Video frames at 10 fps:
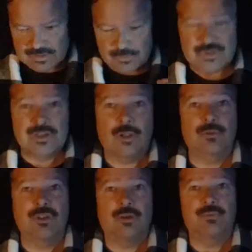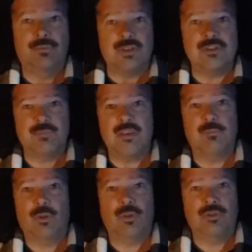a result of these
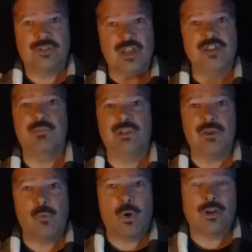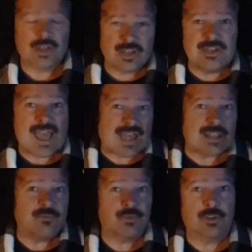people desperately wanting a
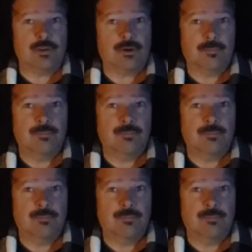daddy figure.